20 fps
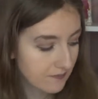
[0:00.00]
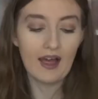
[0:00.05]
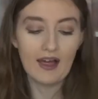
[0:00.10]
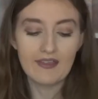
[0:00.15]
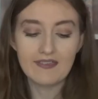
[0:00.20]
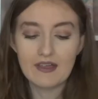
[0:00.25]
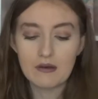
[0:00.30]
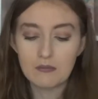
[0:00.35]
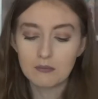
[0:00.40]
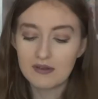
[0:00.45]

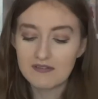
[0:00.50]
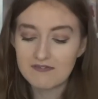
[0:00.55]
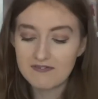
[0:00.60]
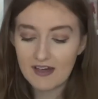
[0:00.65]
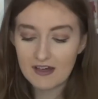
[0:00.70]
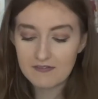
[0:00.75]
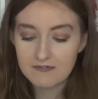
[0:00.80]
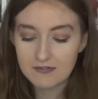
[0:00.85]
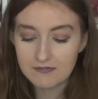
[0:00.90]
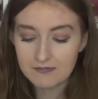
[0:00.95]
And then with
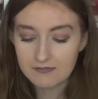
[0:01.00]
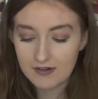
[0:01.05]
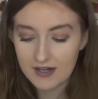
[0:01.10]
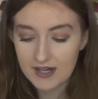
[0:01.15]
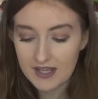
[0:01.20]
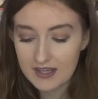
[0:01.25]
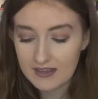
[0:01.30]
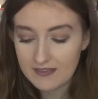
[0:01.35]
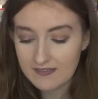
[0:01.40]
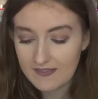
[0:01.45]
that for free,